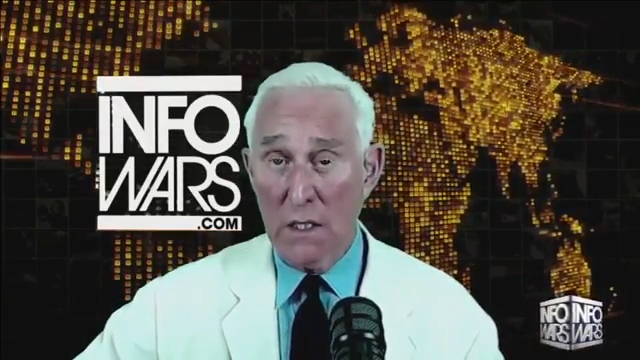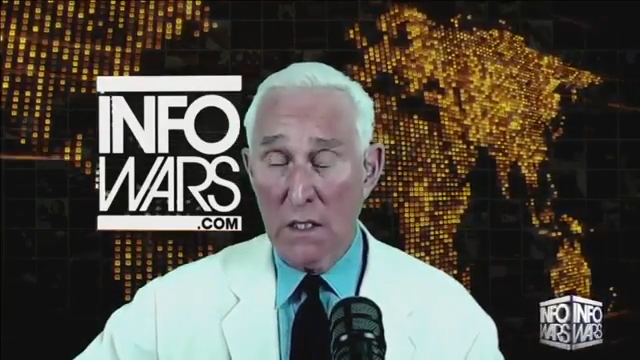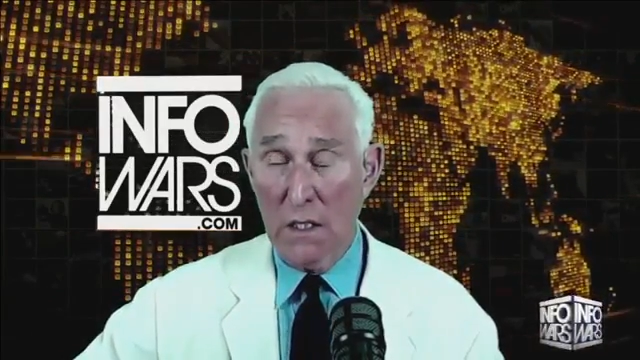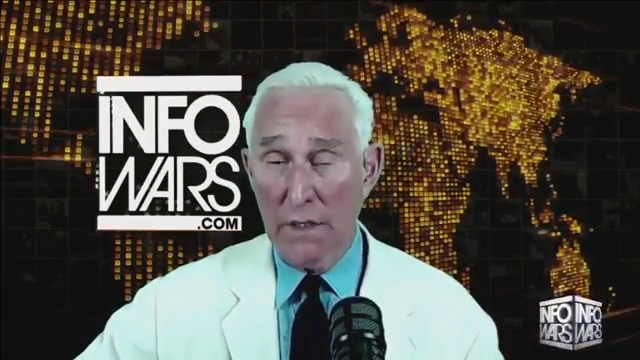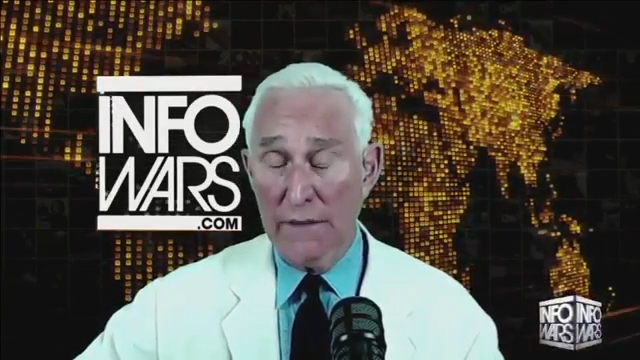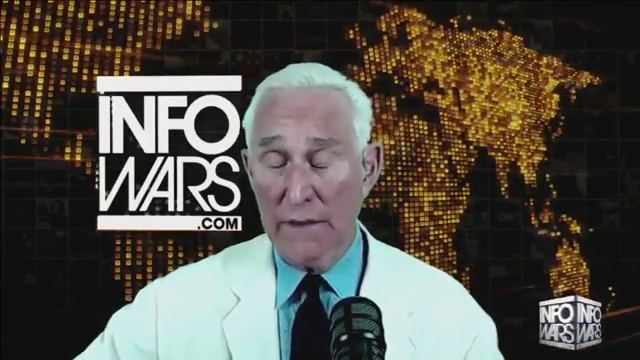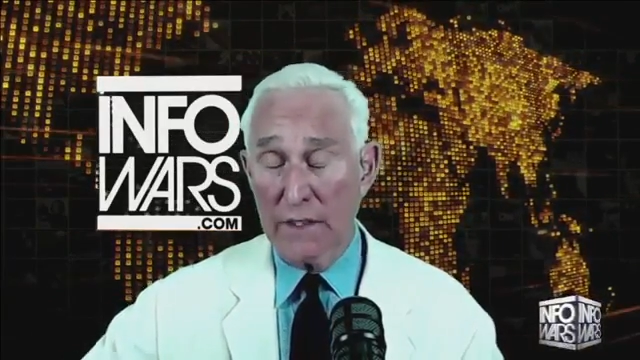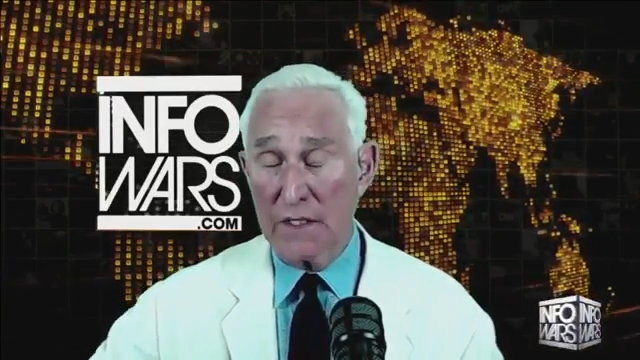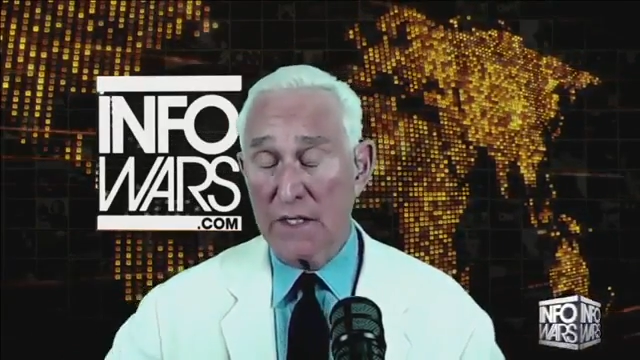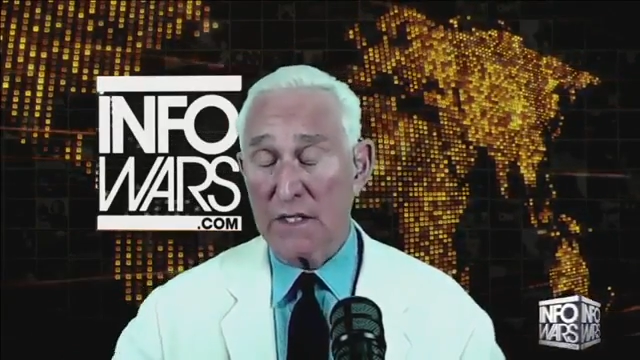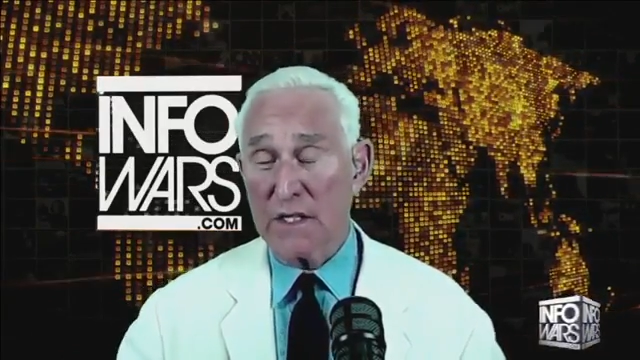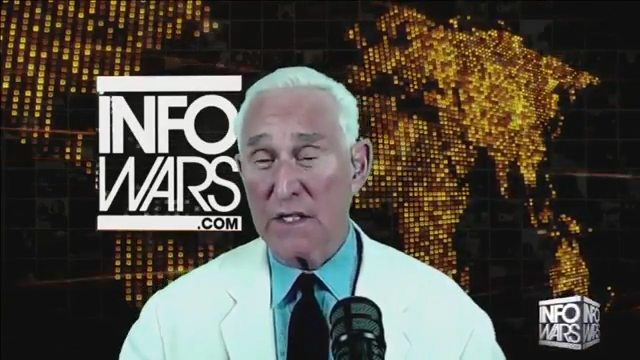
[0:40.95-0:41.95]
that
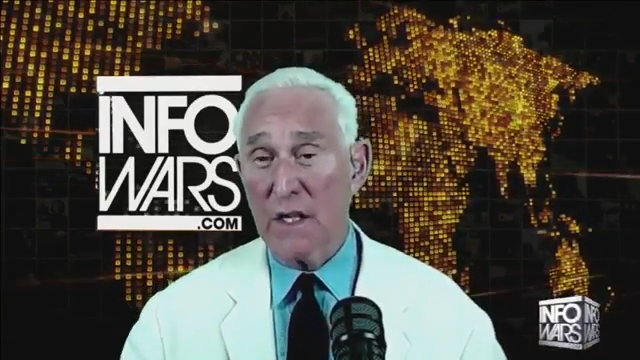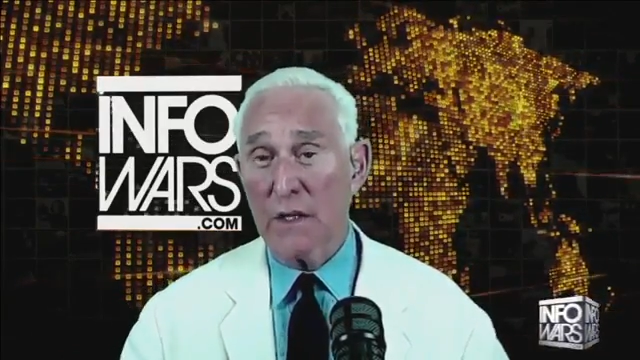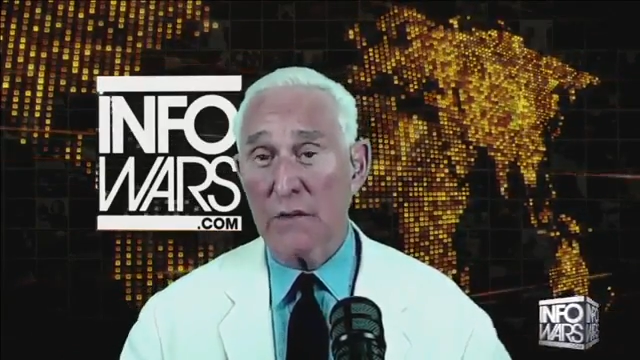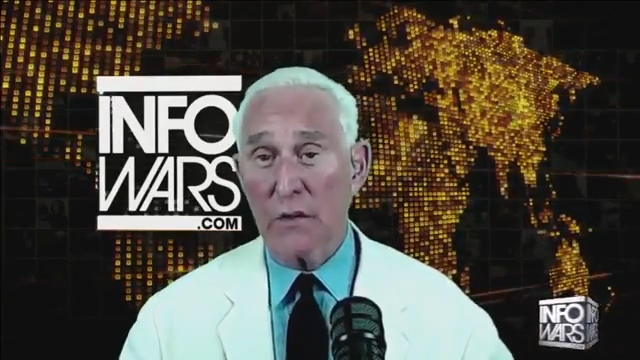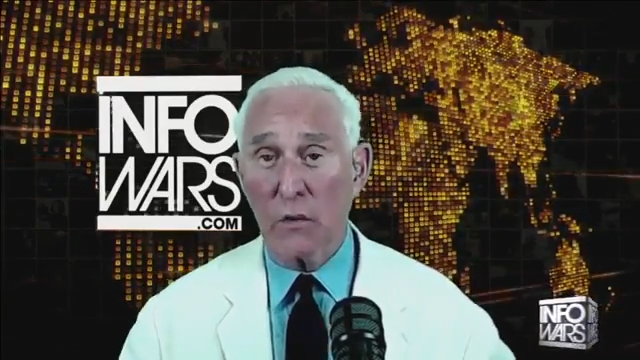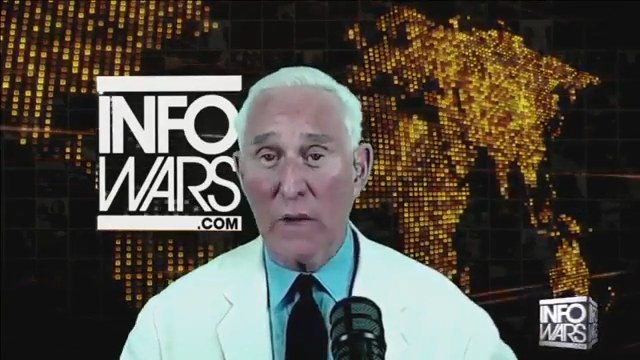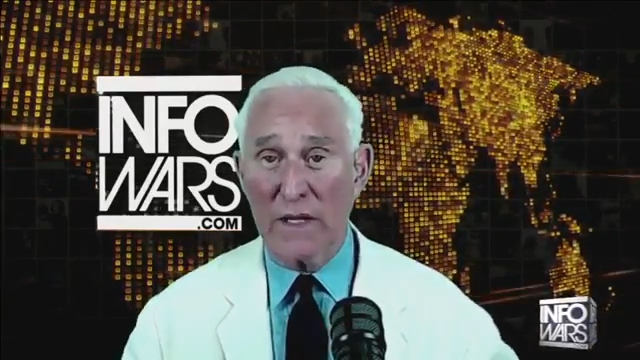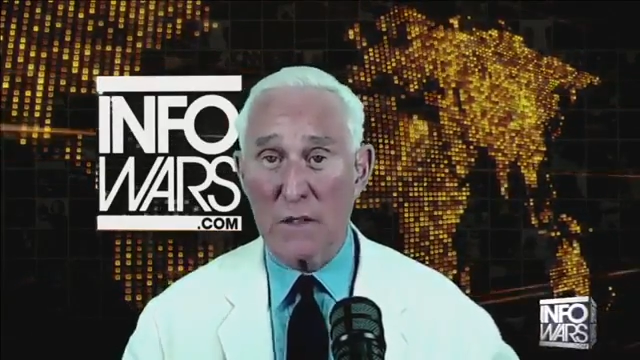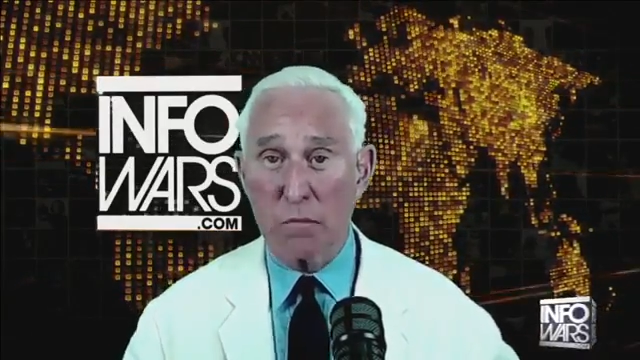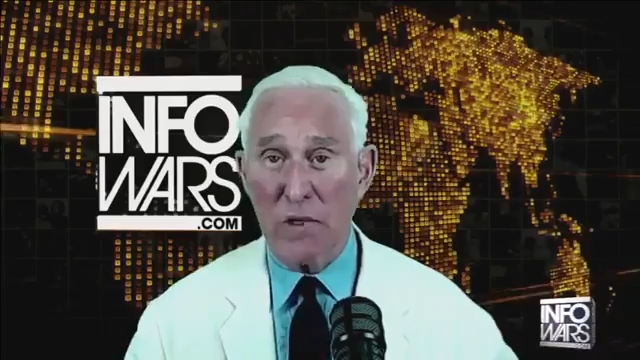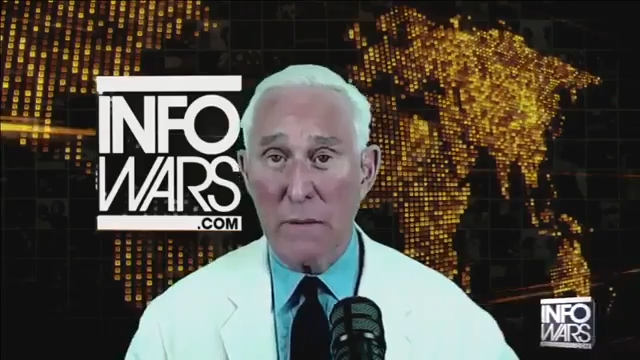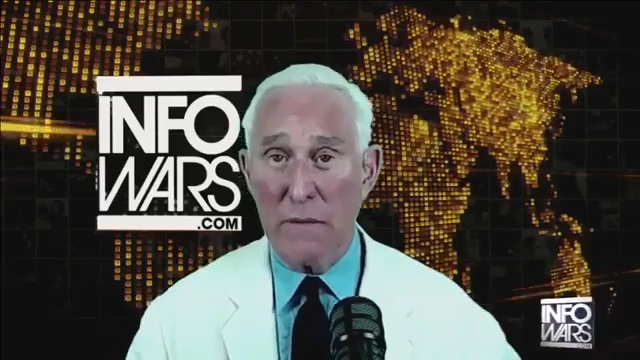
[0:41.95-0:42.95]
existed under Reince
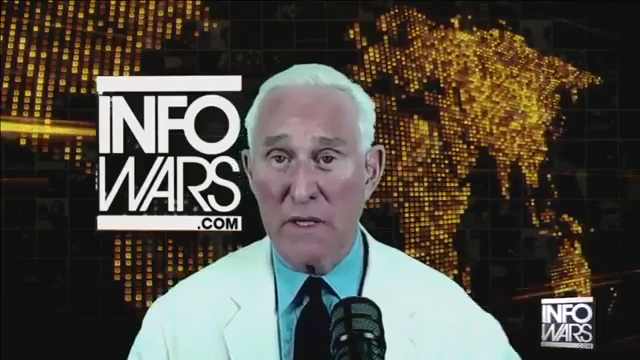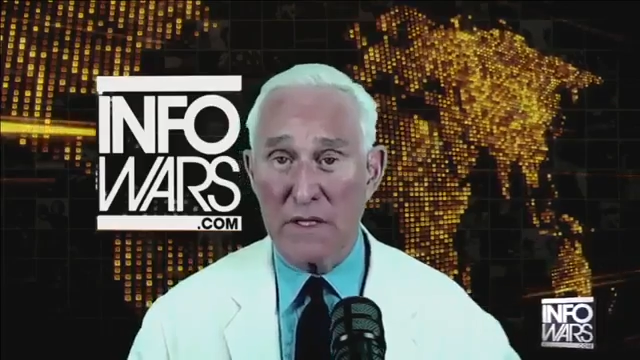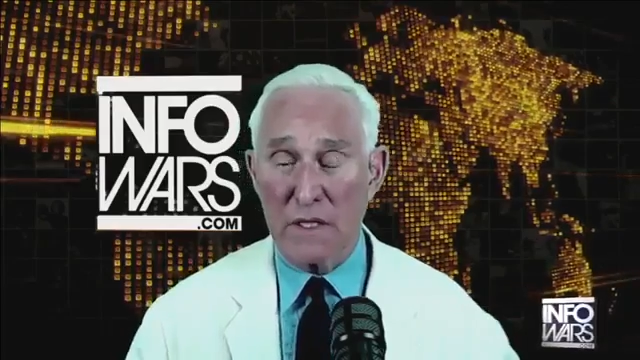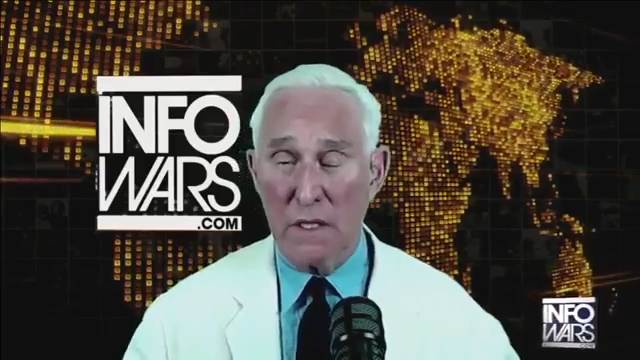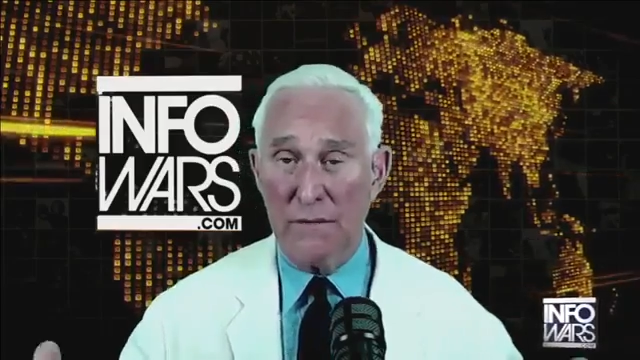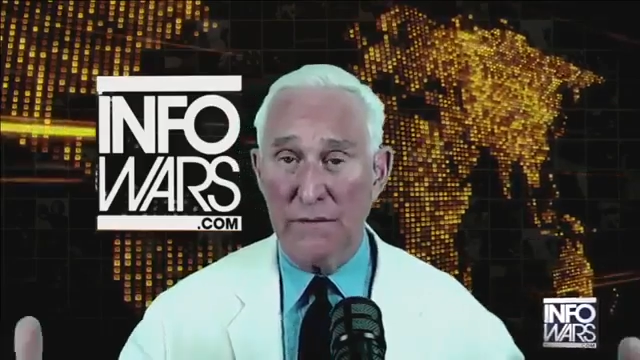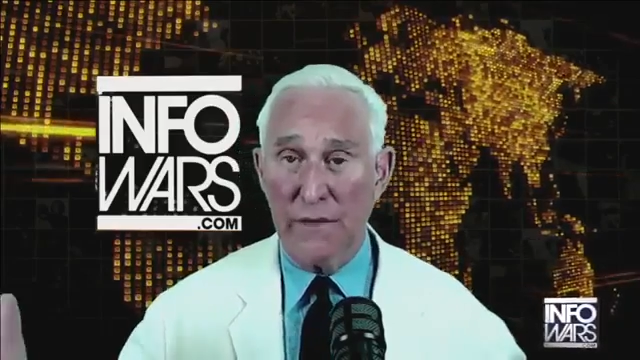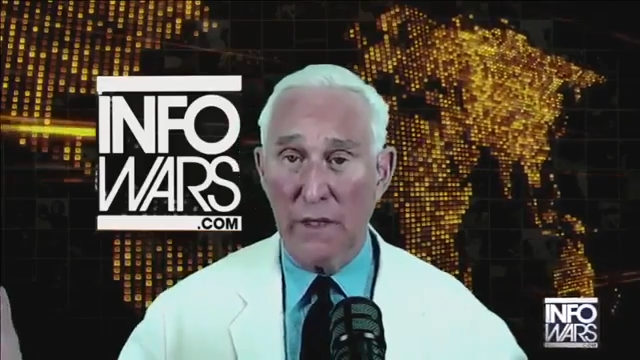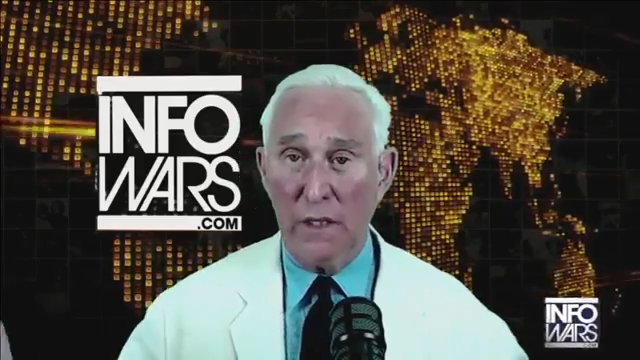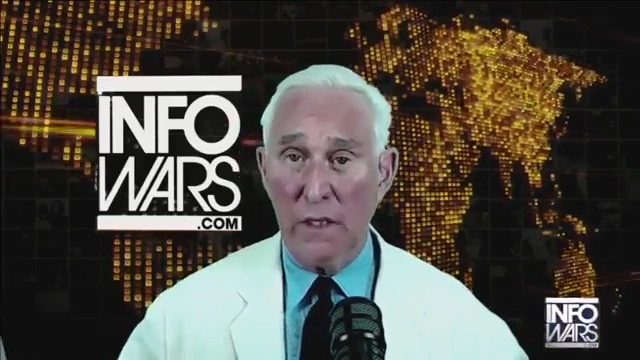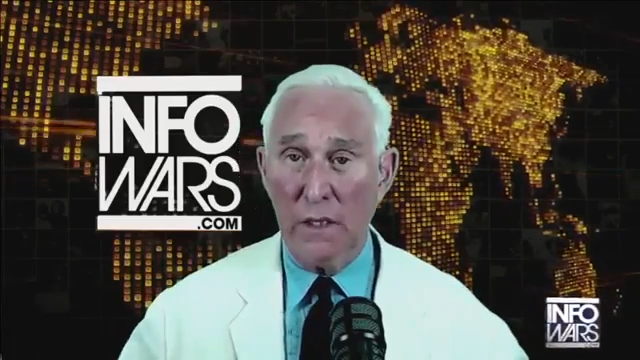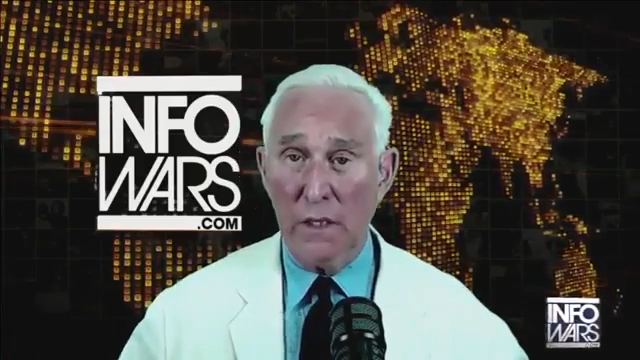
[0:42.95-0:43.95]
Priebus of
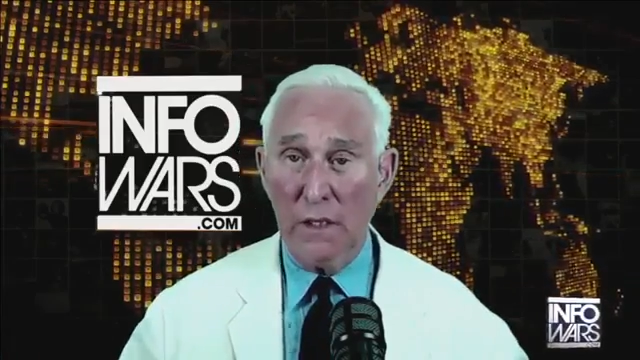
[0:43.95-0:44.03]
the